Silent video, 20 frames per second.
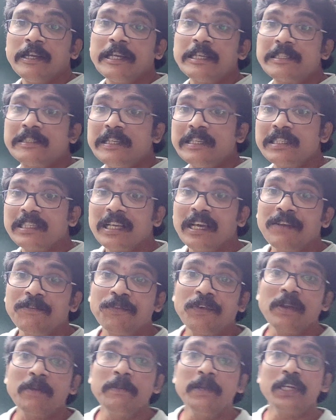As this
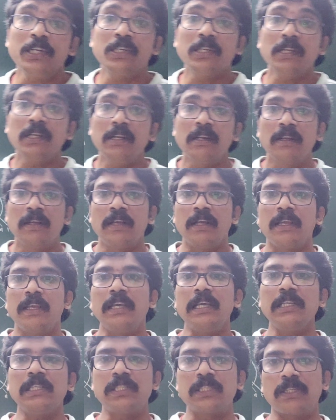conformation
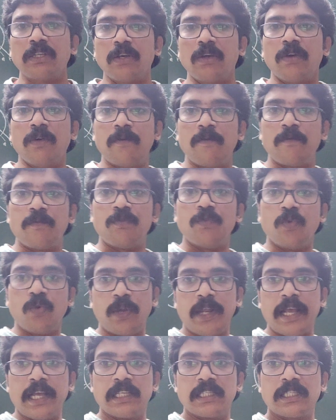is
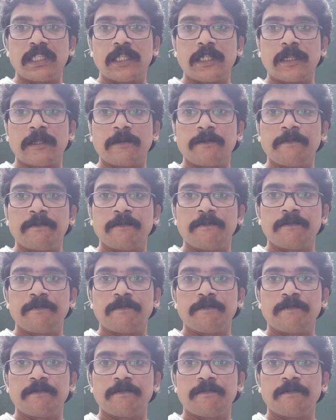known as,